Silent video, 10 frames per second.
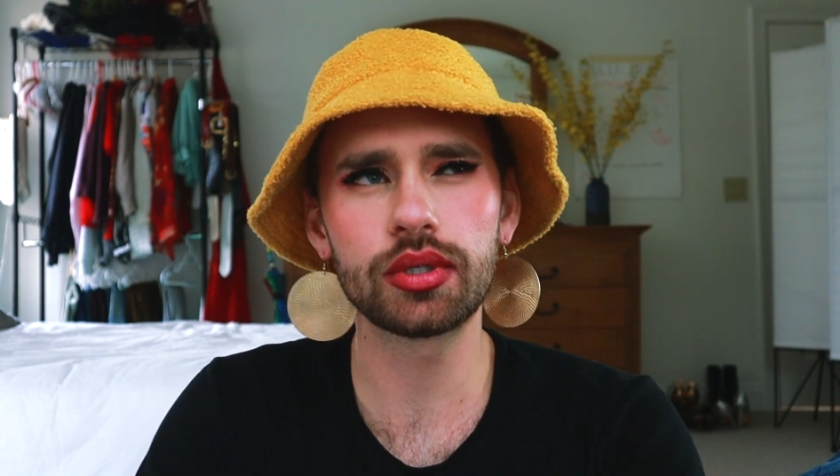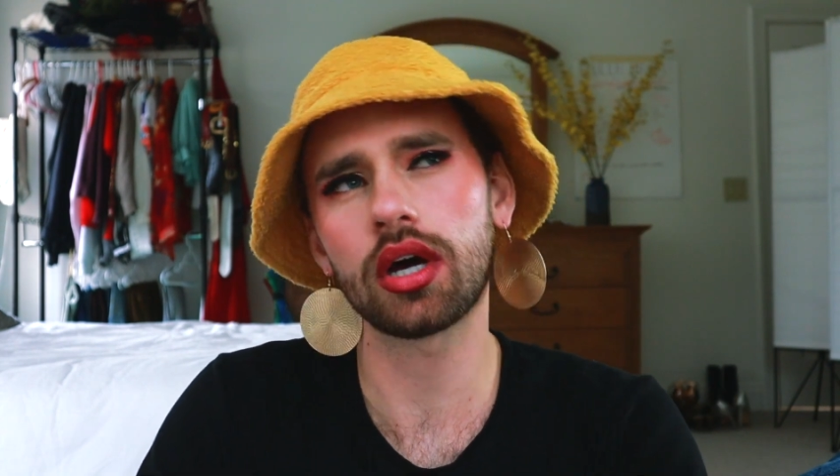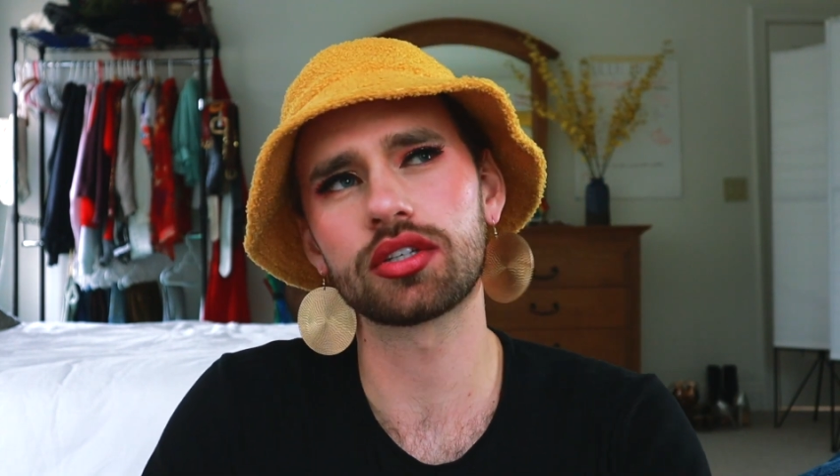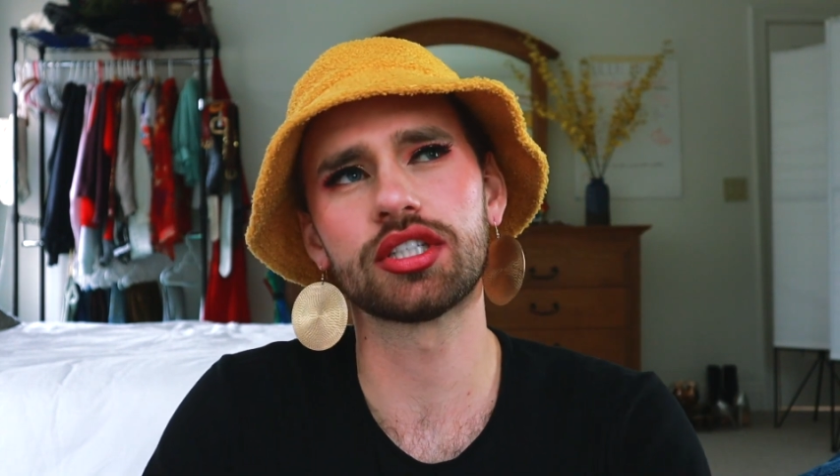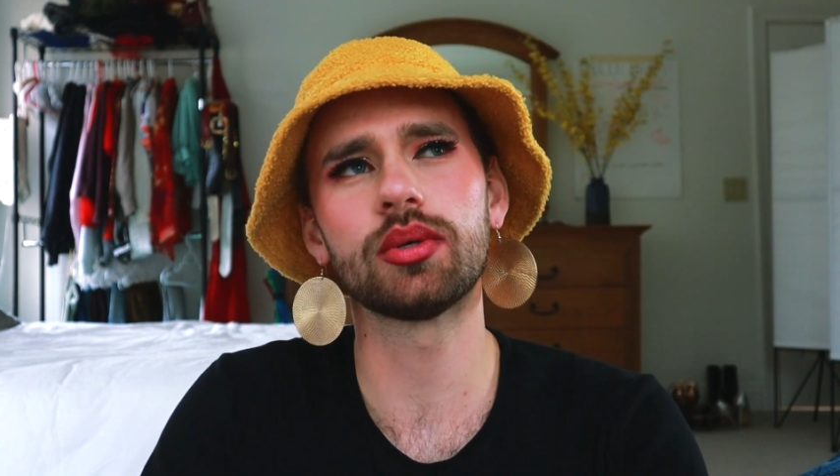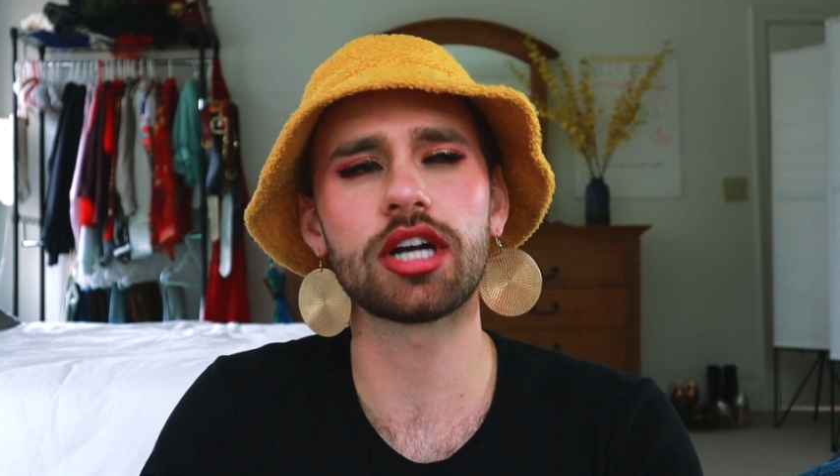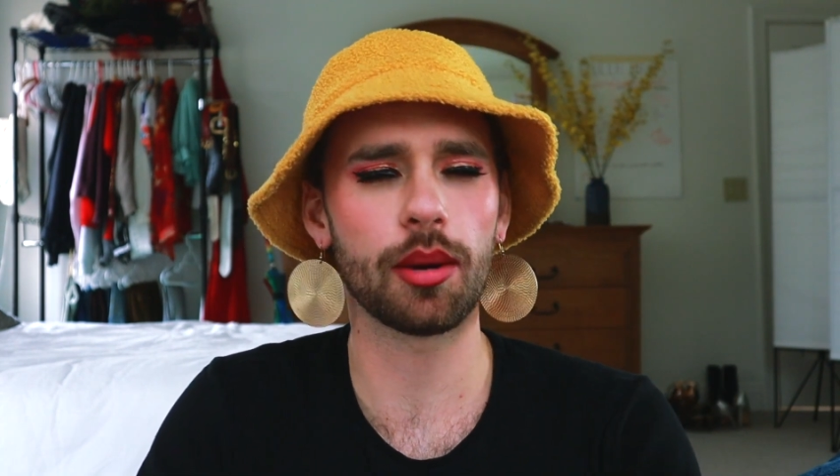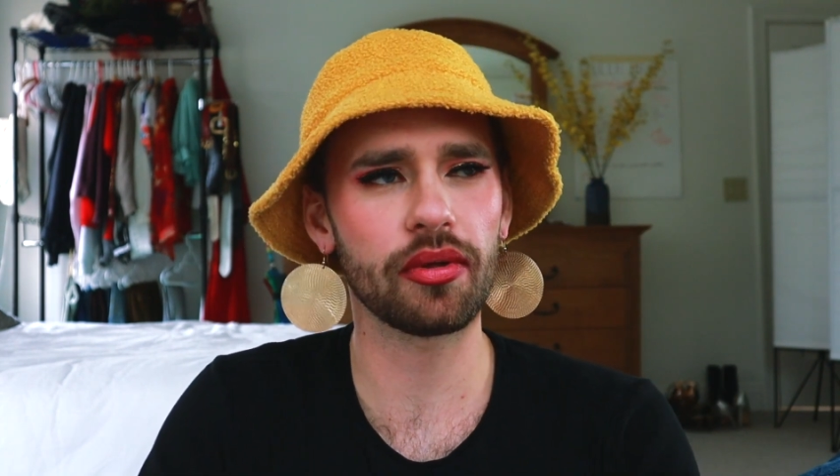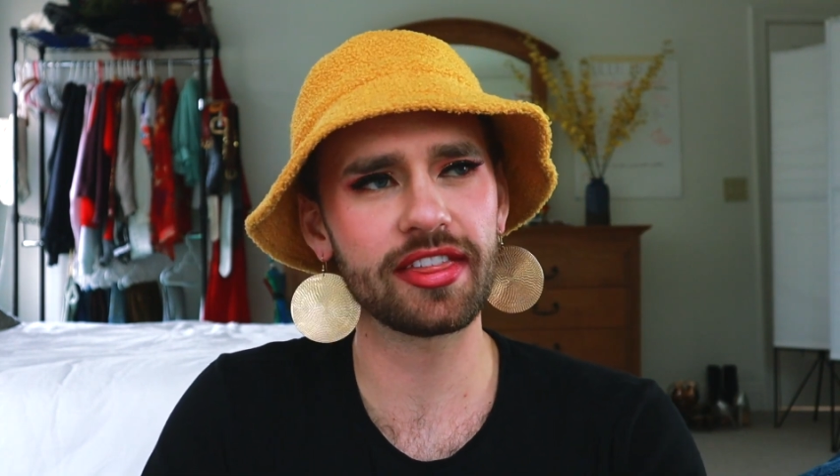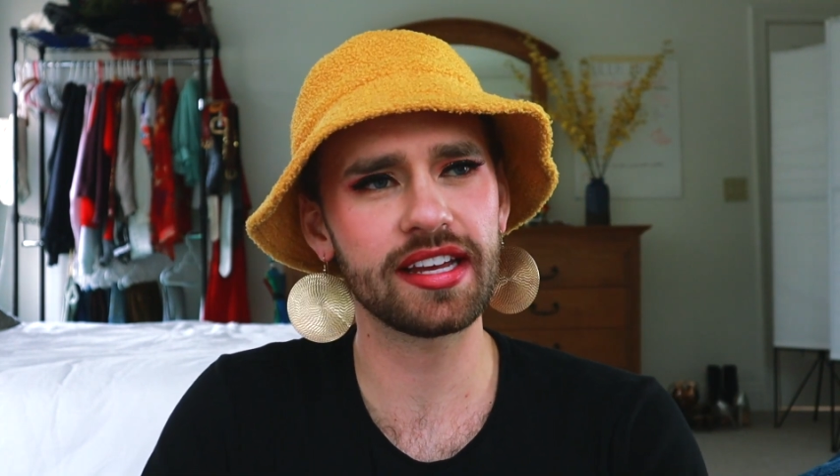also a
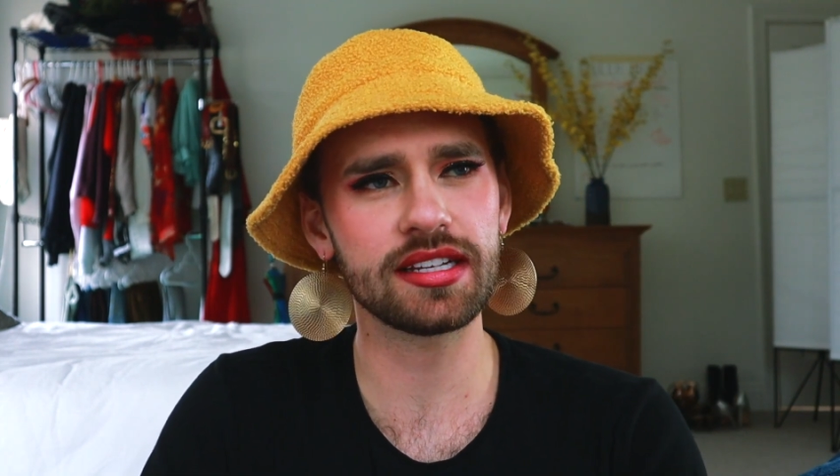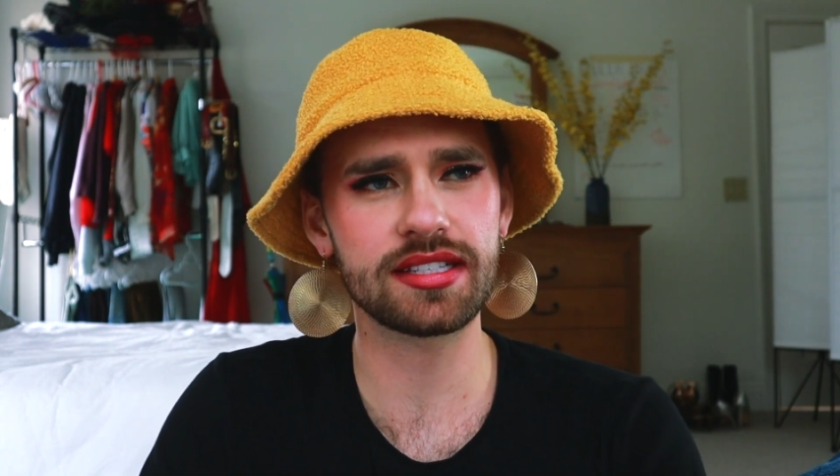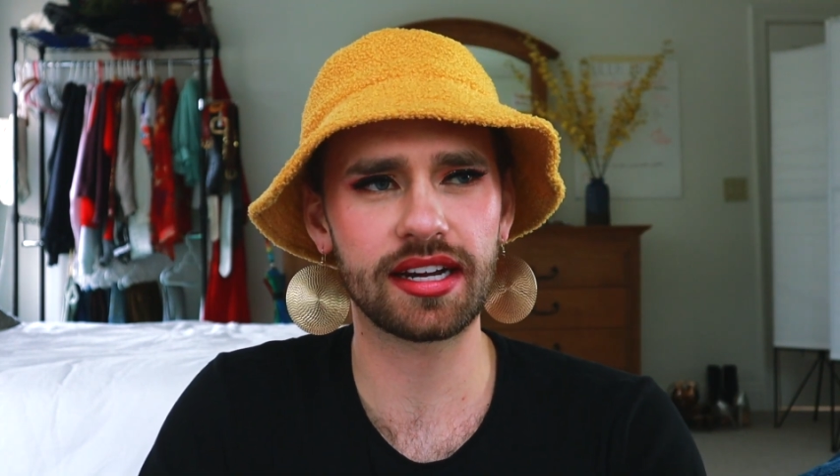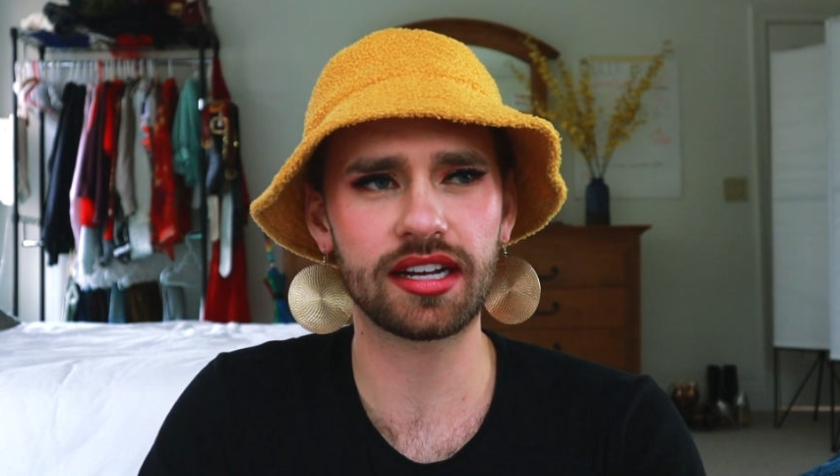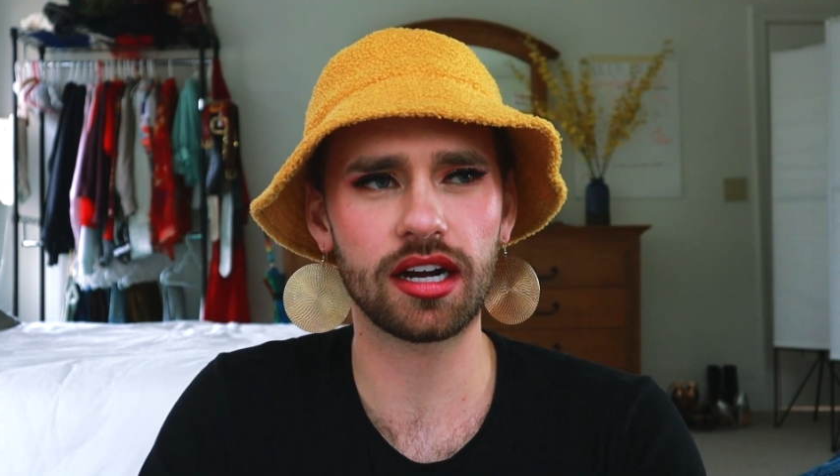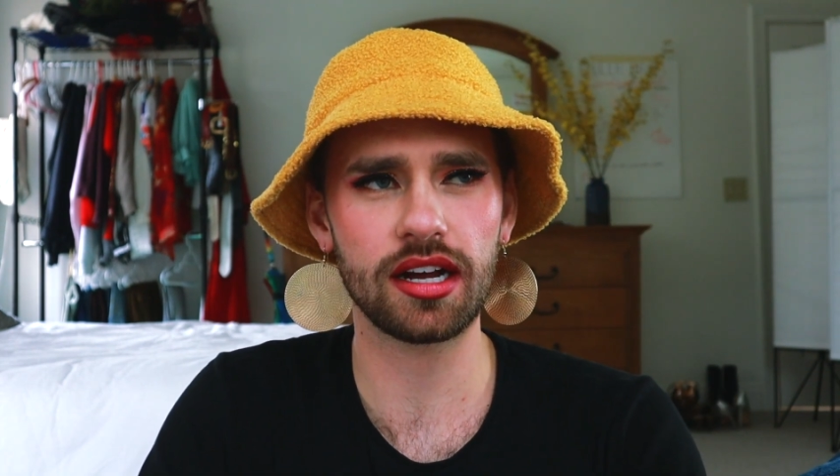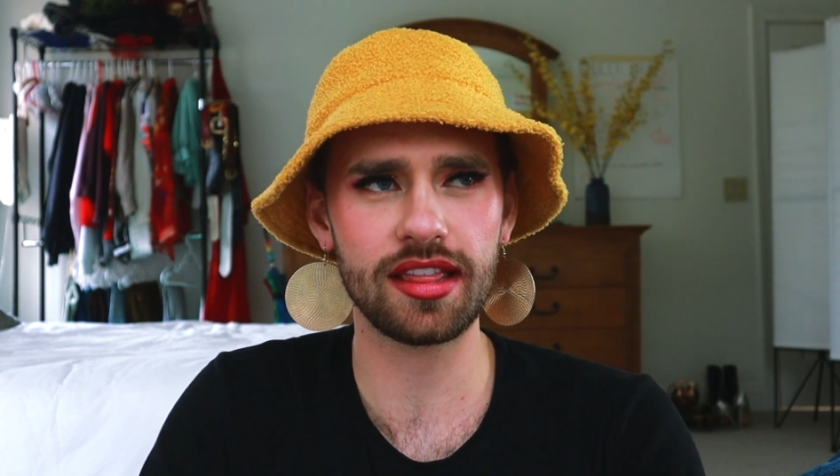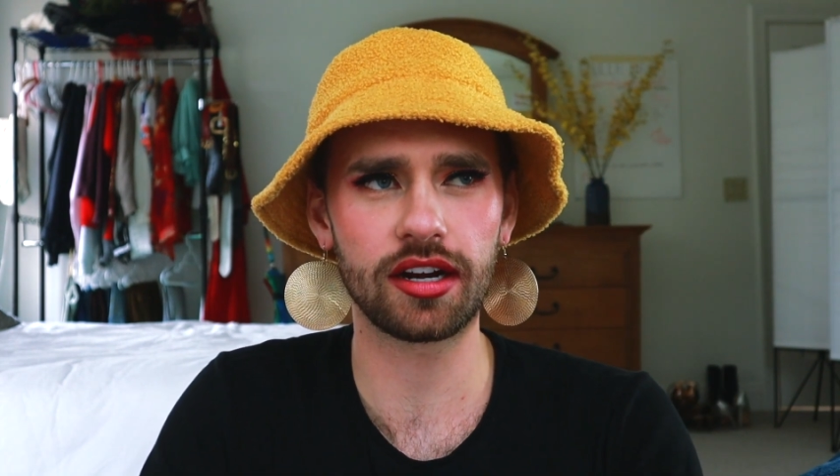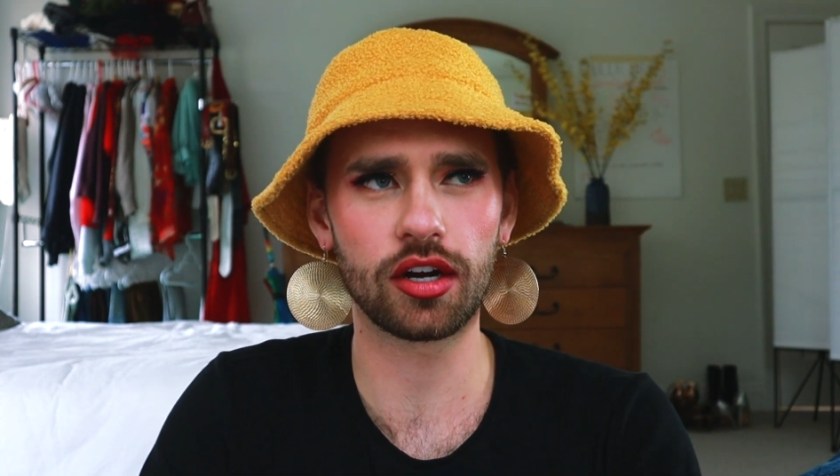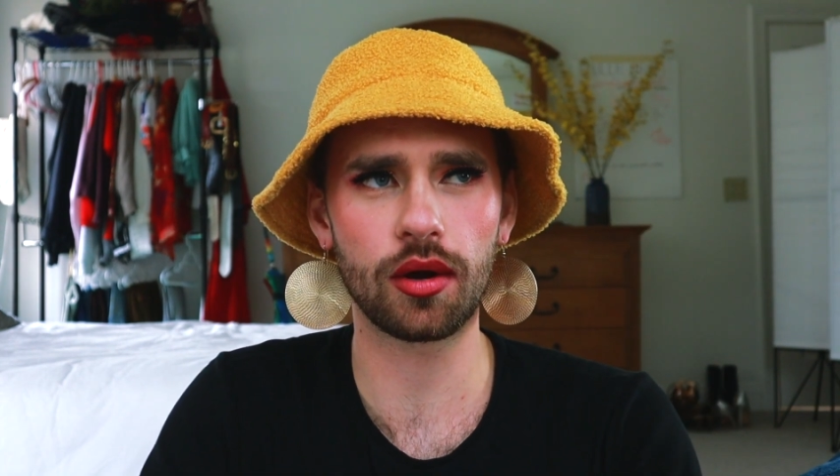couple things that I got that are